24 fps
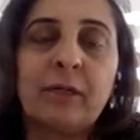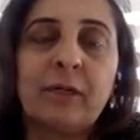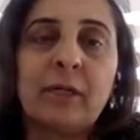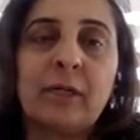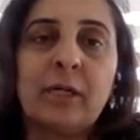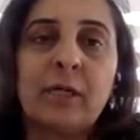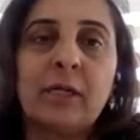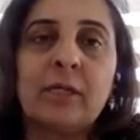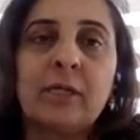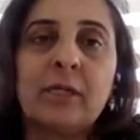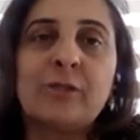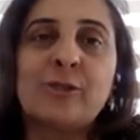
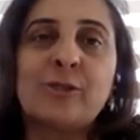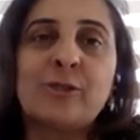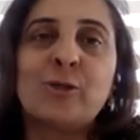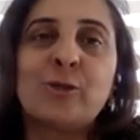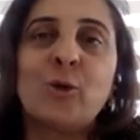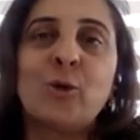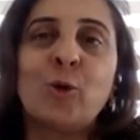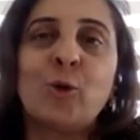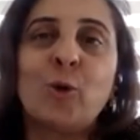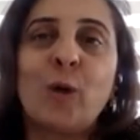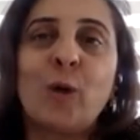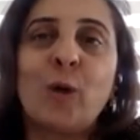
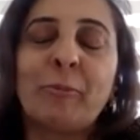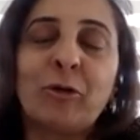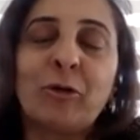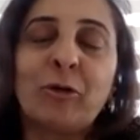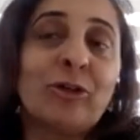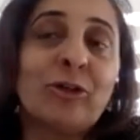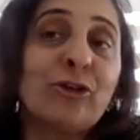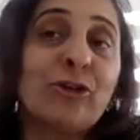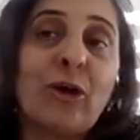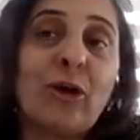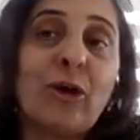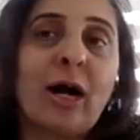So I'm
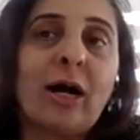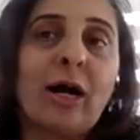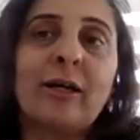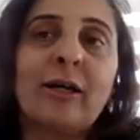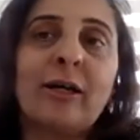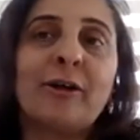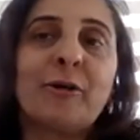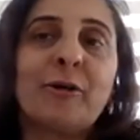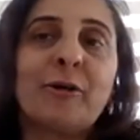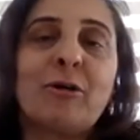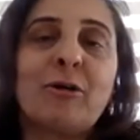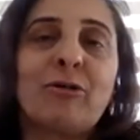going to
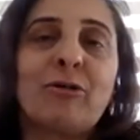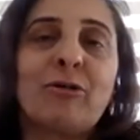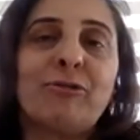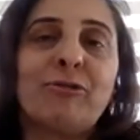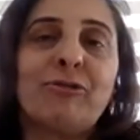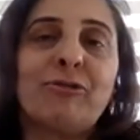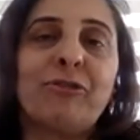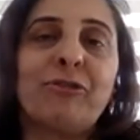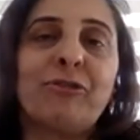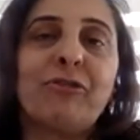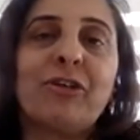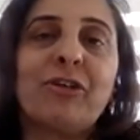hire
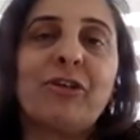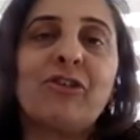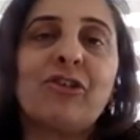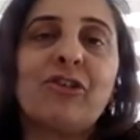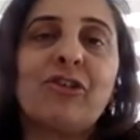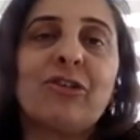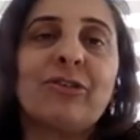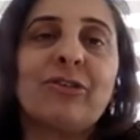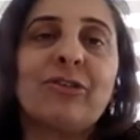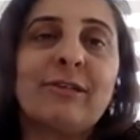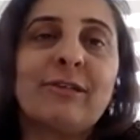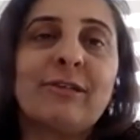about 50
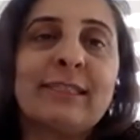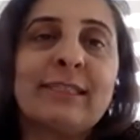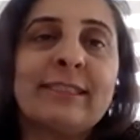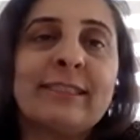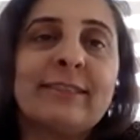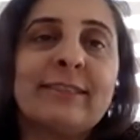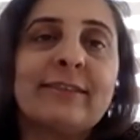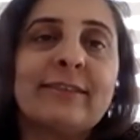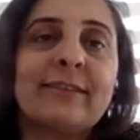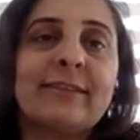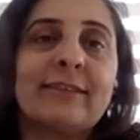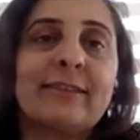
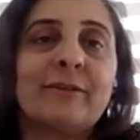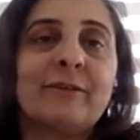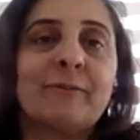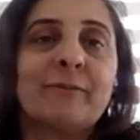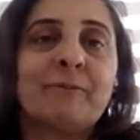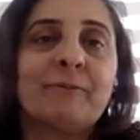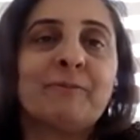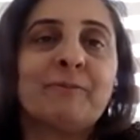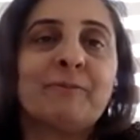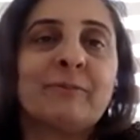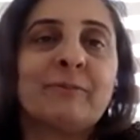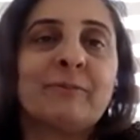journalists,
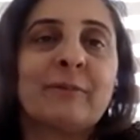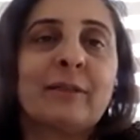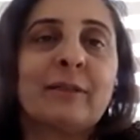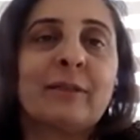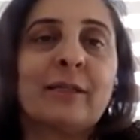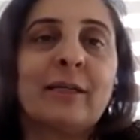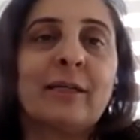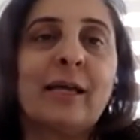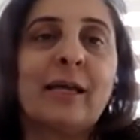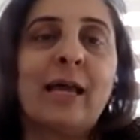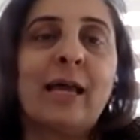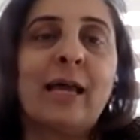
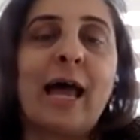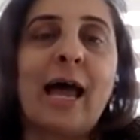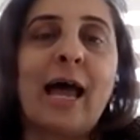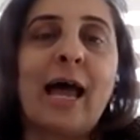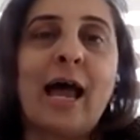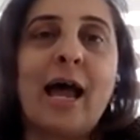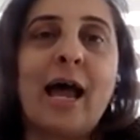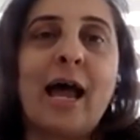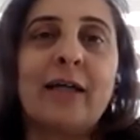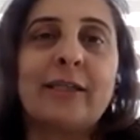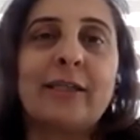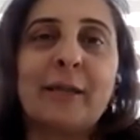
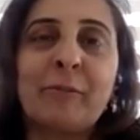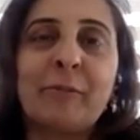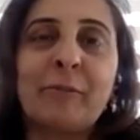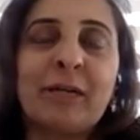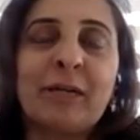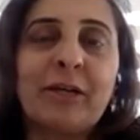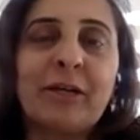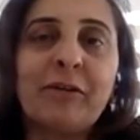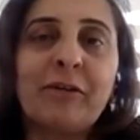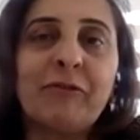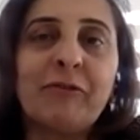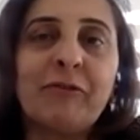and I'm
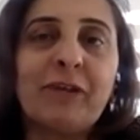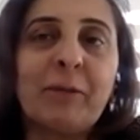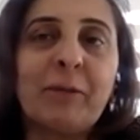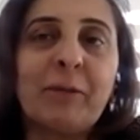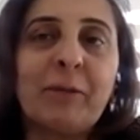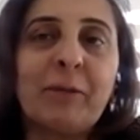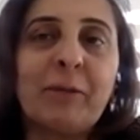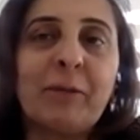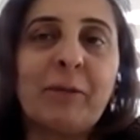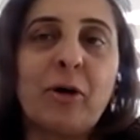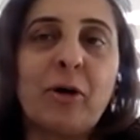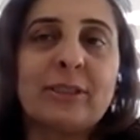getting very
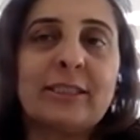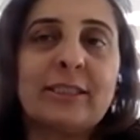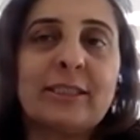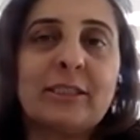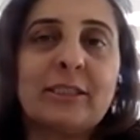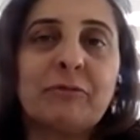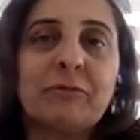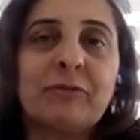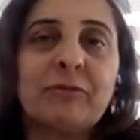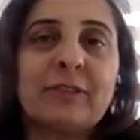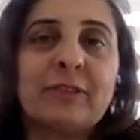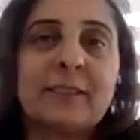
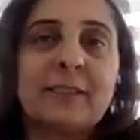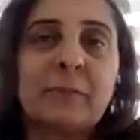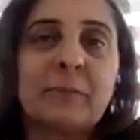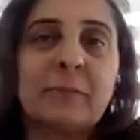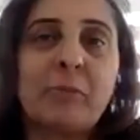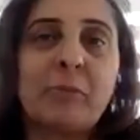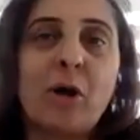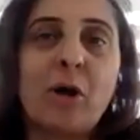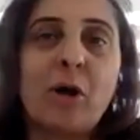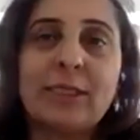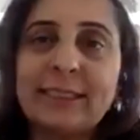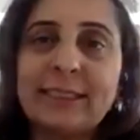positive
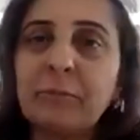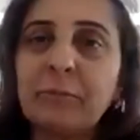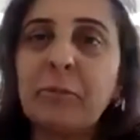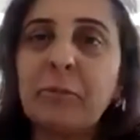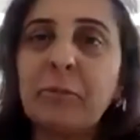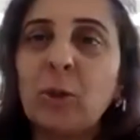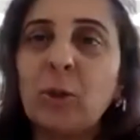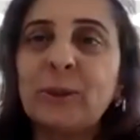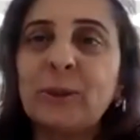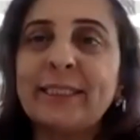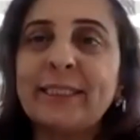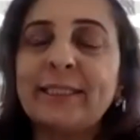response
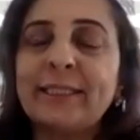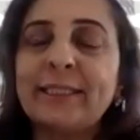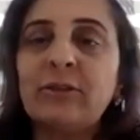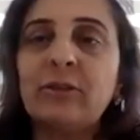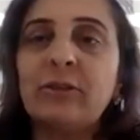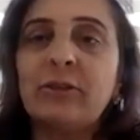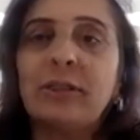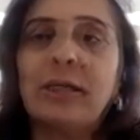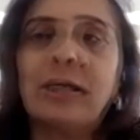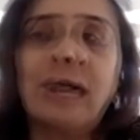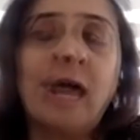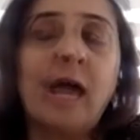about it.
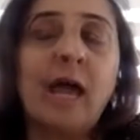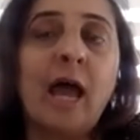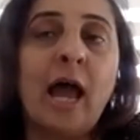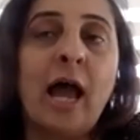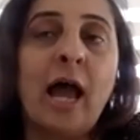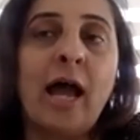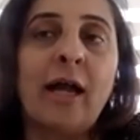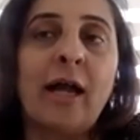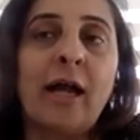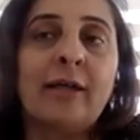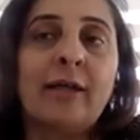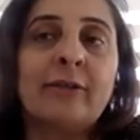
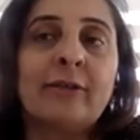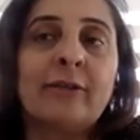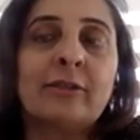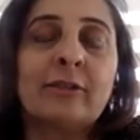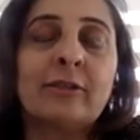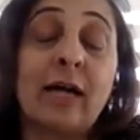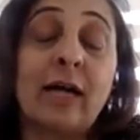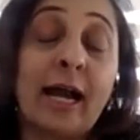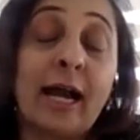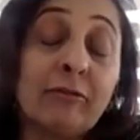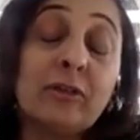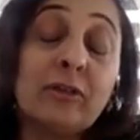And
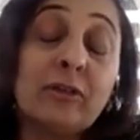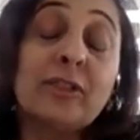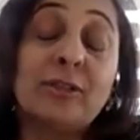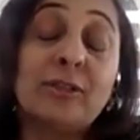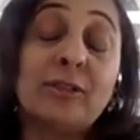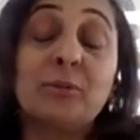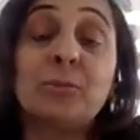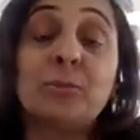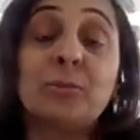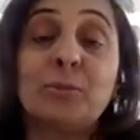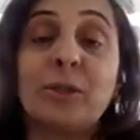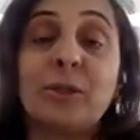I
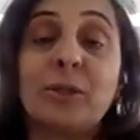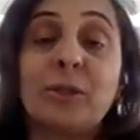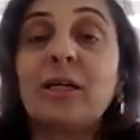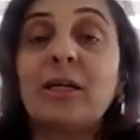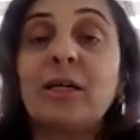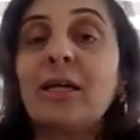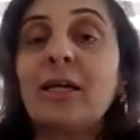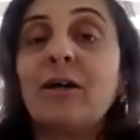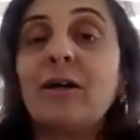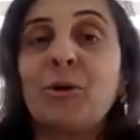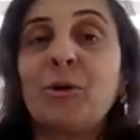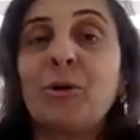was
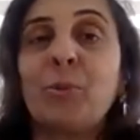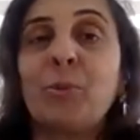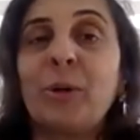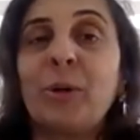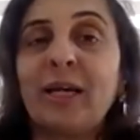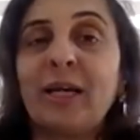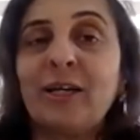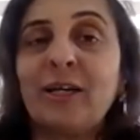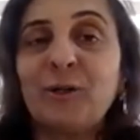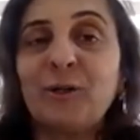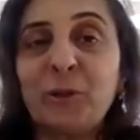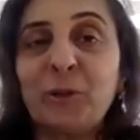working on a
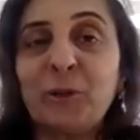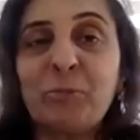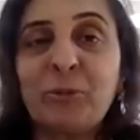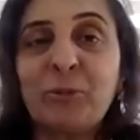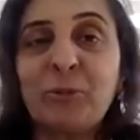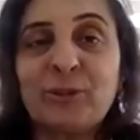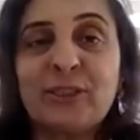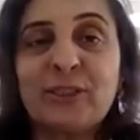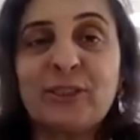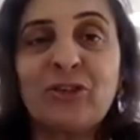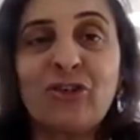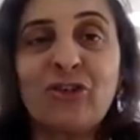very good
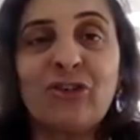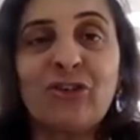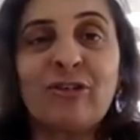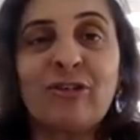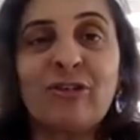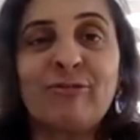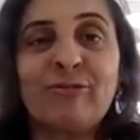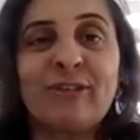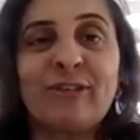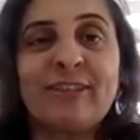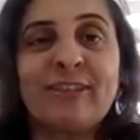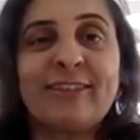
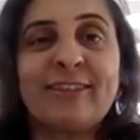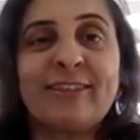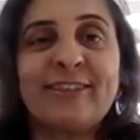position with